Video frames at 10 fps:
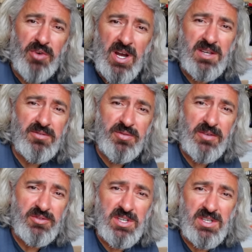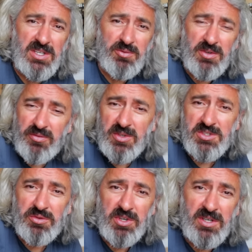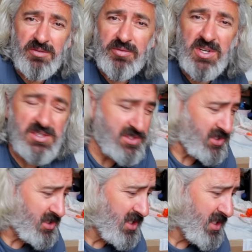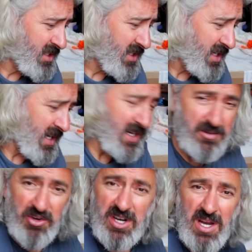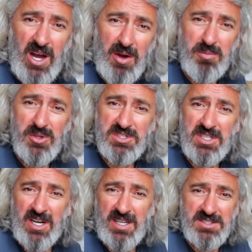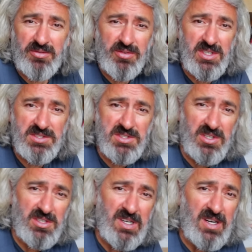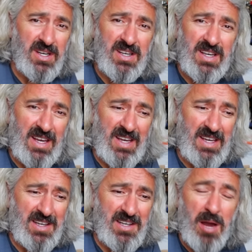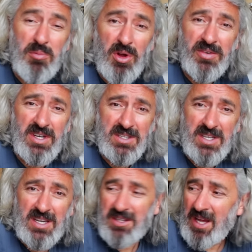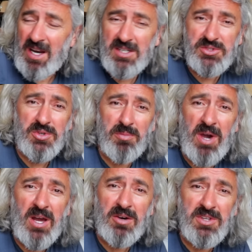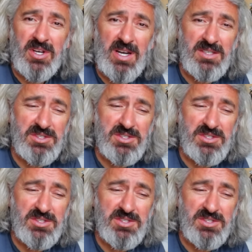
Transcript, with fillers: Rocky 50 refrigerator freezer and right now I'm using it as a freezer and I'm loving it. And that extra battery that I